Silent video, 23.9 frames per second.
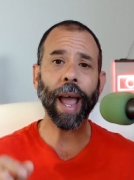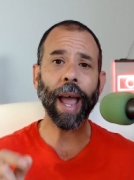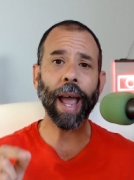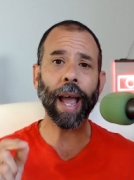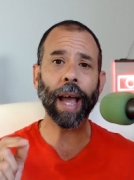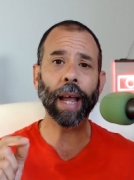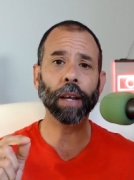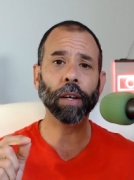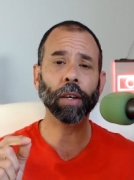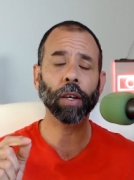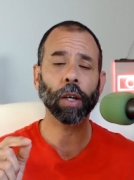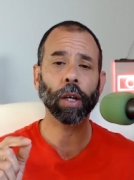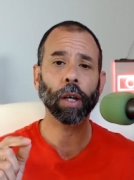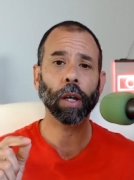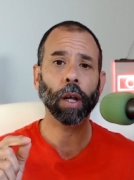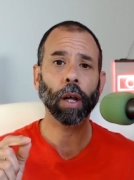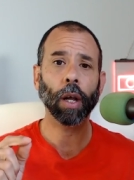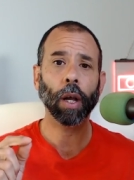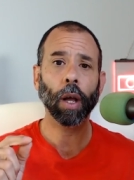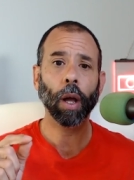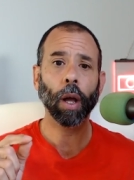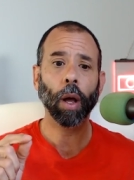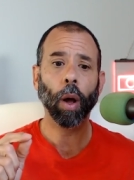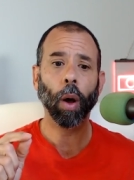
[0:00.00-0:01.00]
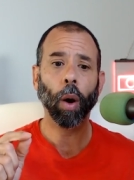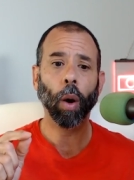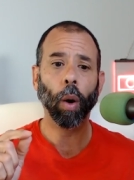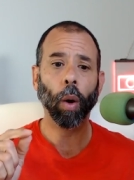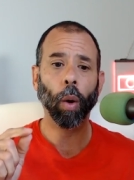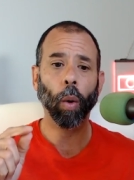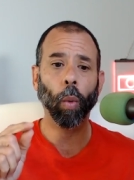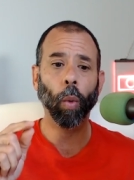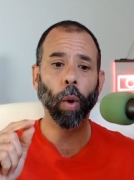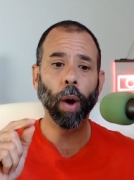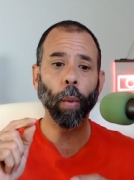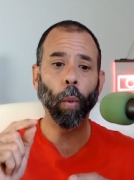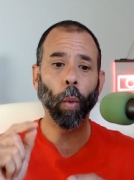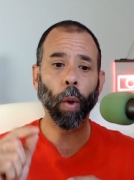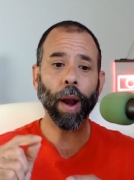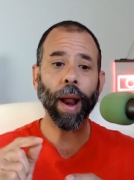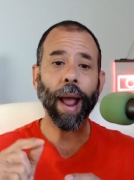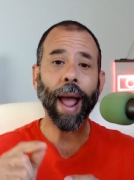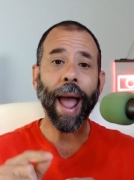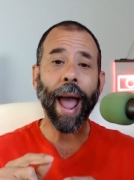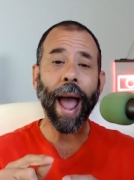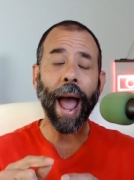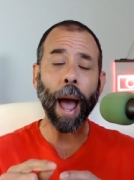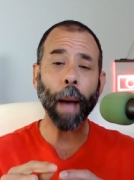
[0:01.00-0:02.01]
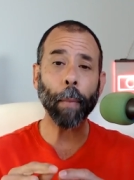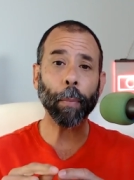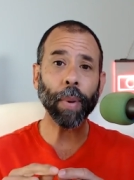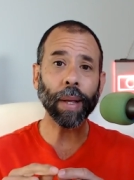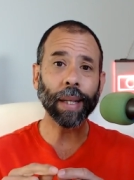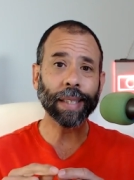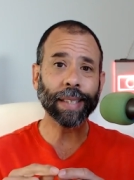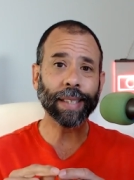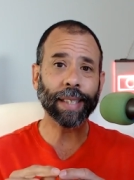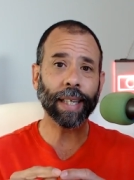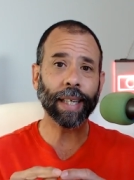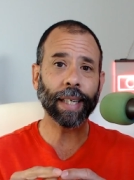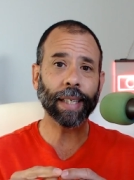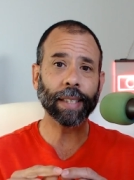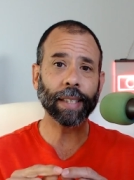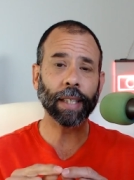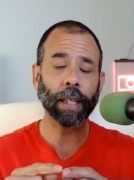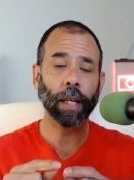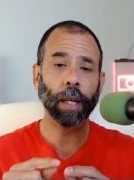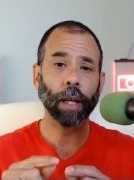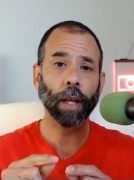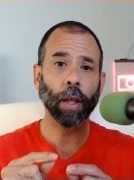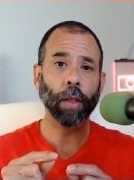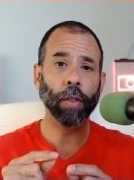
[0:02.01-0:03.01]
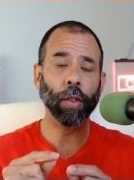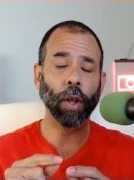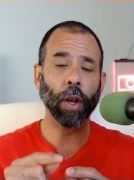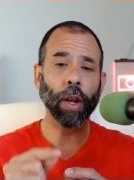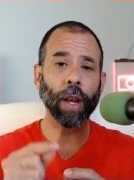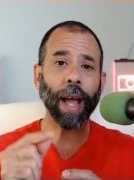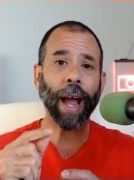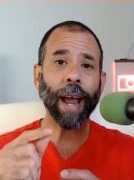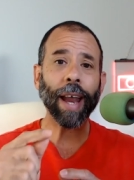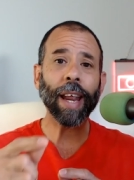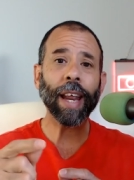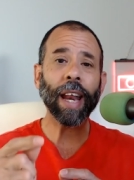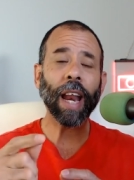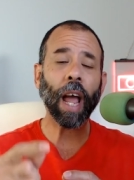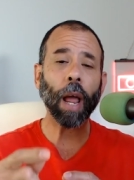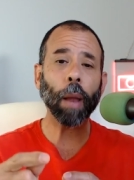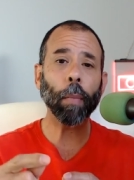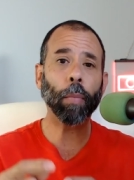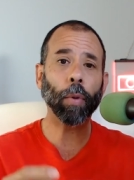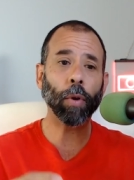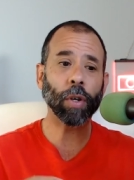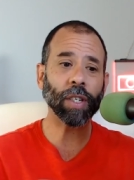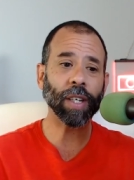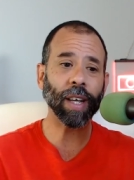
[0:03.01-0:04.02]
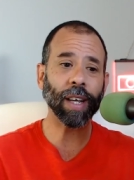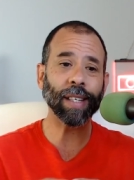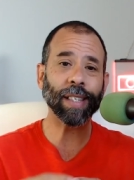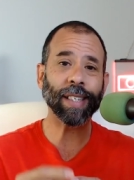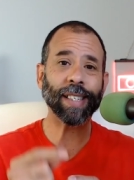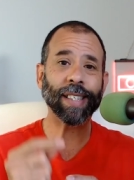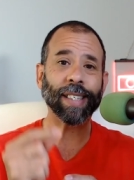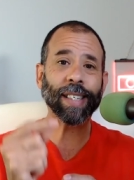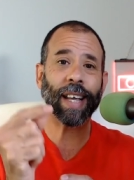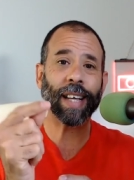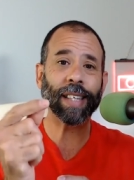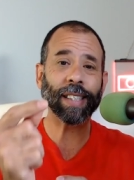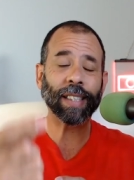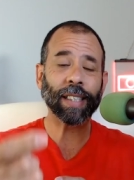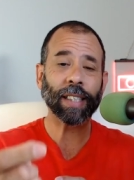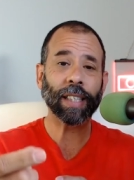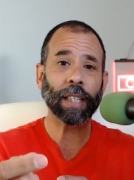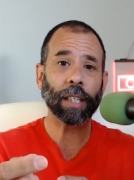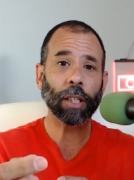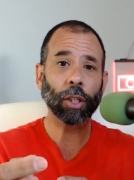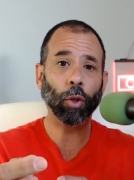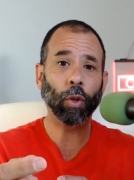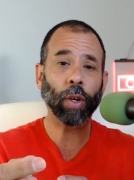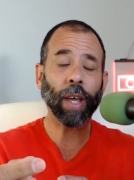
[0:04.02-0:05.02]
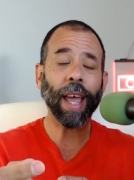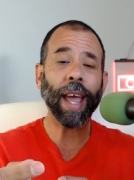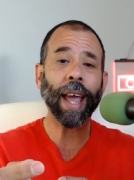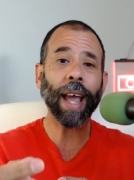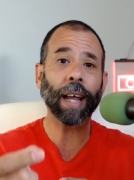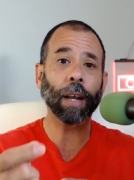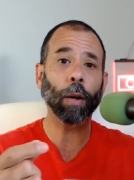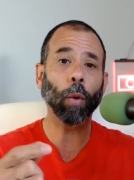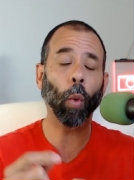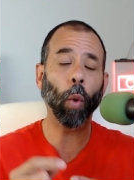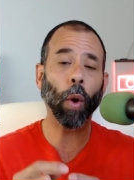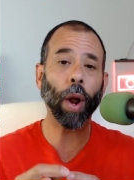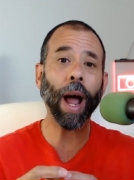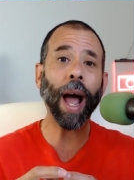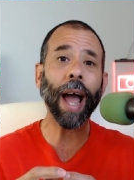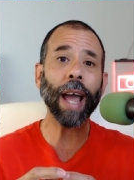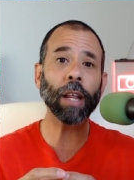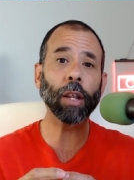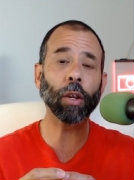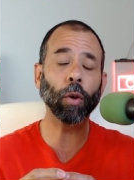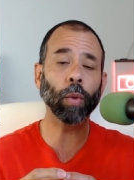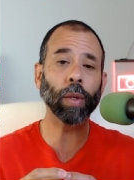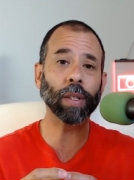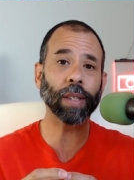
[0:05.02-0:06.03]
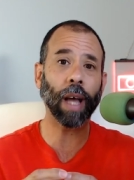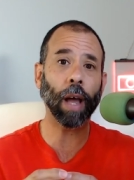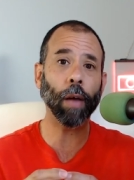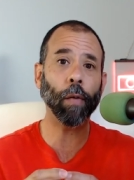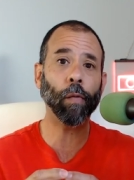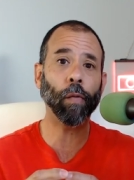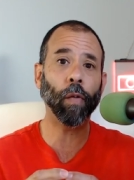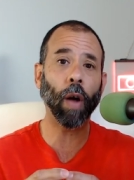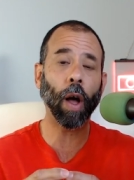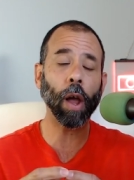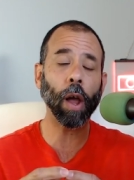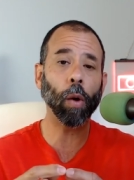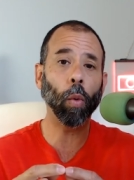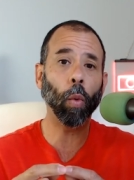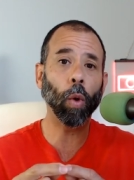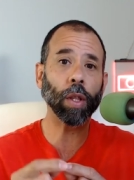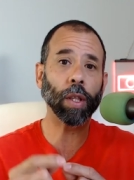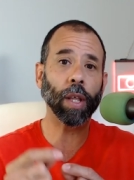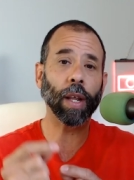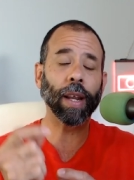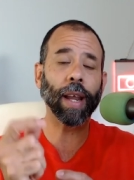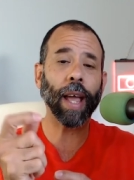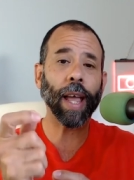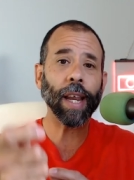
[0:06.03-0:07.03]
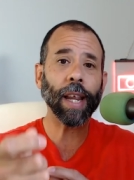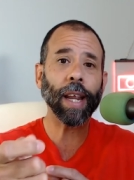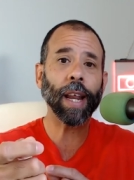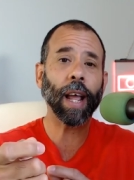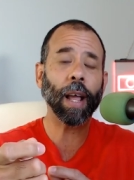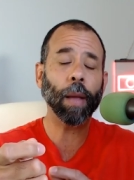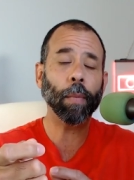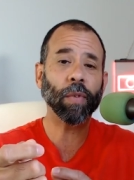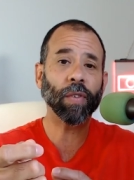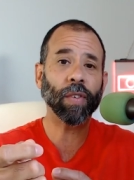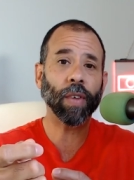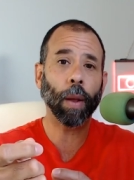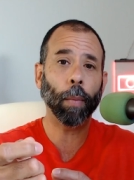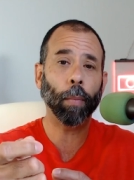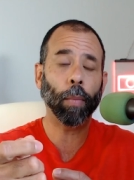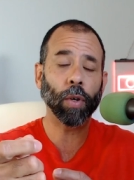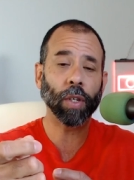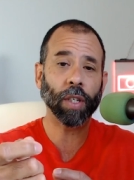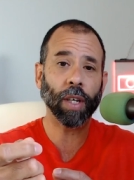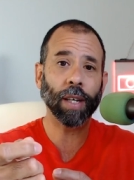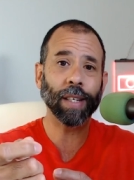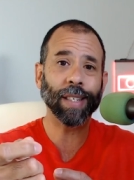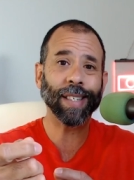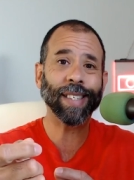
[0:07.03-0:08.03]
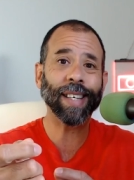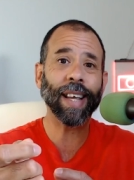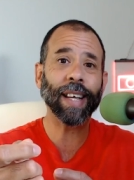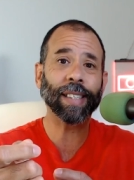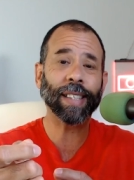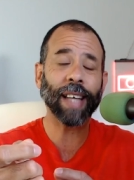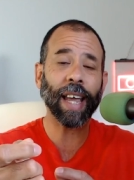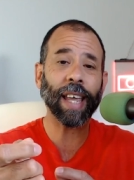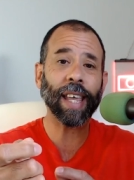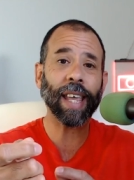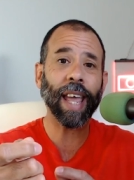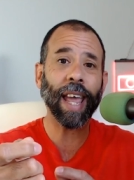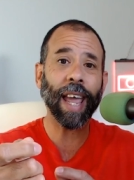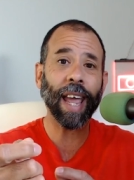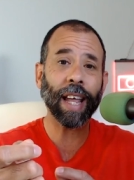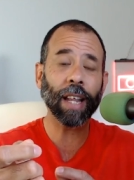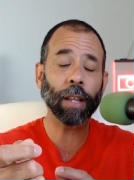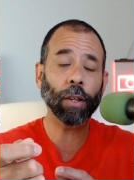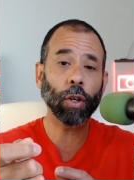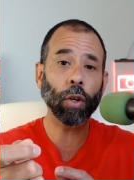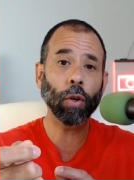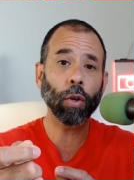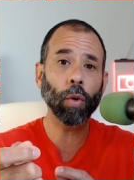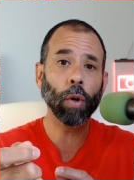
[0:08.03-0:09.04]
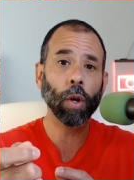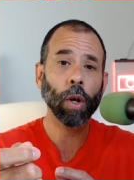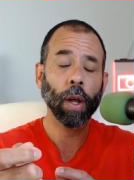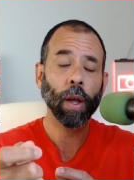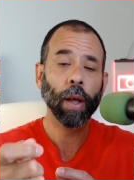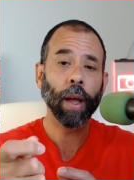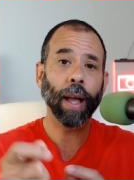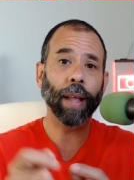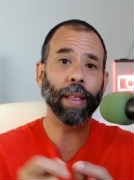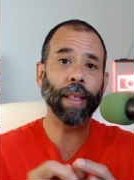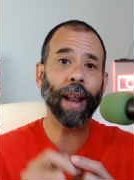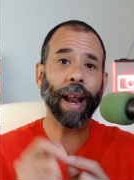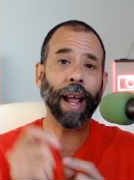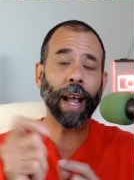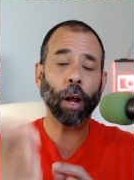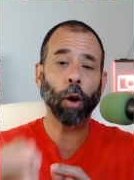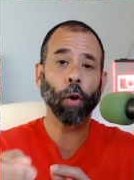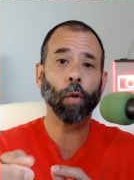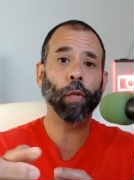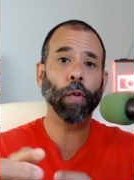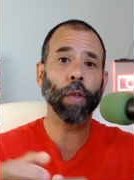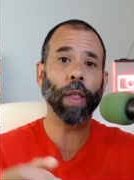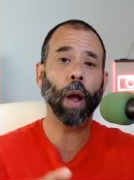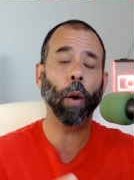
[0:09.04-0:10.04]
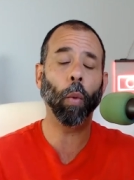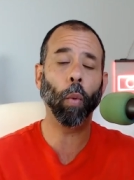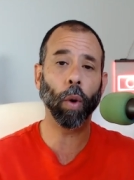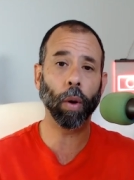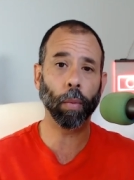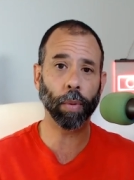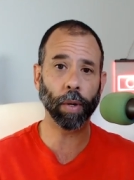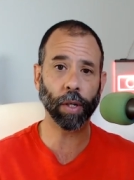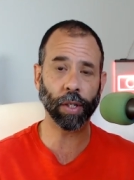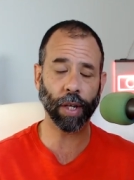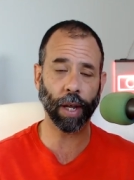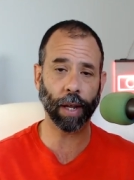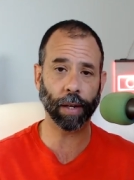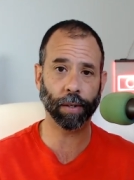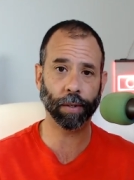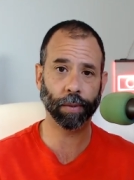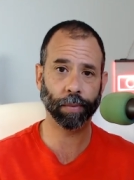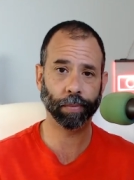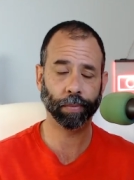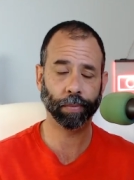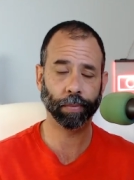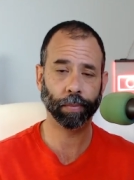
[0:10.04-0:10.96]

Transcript: And what what happens is the 99% says you can't. What I do is I find what the 99% says I can't do, and then I go for that 1%.